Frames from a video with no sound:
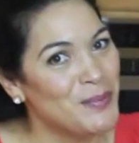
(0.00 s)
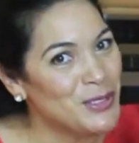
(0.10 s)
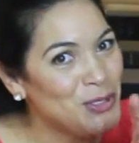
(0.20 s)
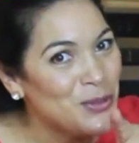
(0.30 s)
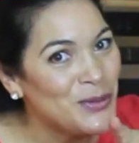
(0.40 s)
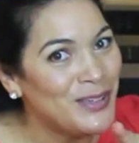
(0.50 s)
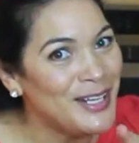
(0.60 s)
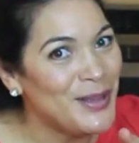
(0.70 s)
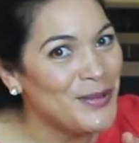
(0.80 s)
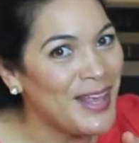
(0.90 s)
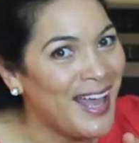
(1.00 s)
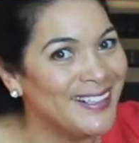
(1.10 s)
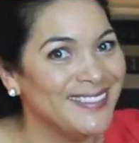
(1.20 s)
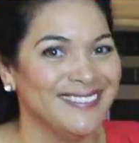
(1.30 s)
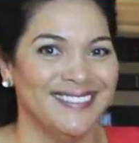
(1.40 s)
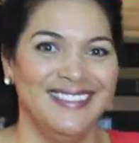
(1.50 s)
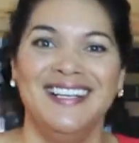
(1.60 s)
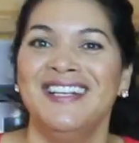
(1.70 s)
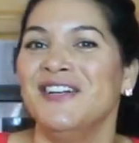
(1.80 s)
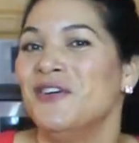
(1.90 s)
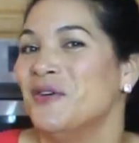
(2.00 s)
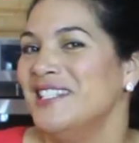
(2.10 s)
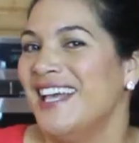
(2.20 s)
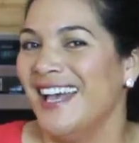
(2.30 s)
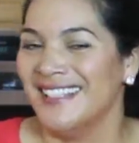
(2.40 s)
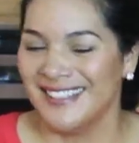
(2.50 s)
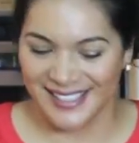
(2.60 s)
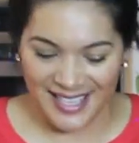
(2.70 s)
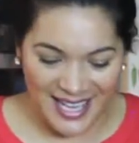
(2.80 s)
but you already know that, Nina Cortez.